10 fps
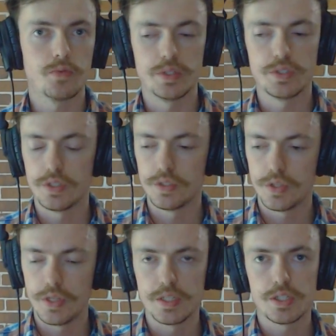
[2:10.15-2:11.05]
For instance,
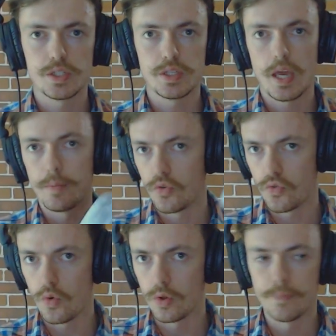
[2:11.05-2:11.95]
this game
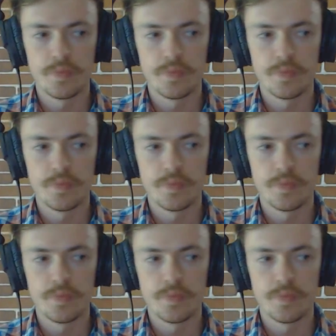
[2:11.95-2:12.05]
controller.